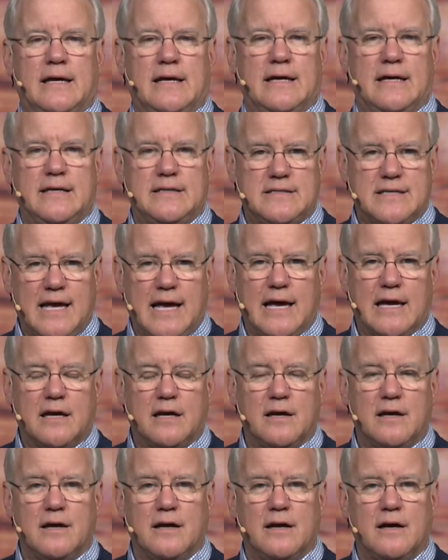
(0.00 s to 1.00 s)
He
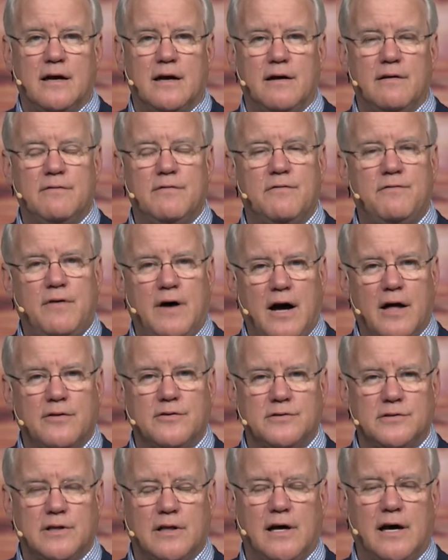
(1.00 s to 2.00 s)
sang of the
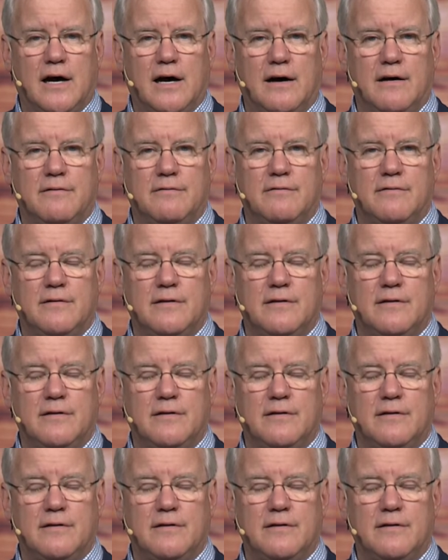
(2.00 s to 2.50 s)
Father's love.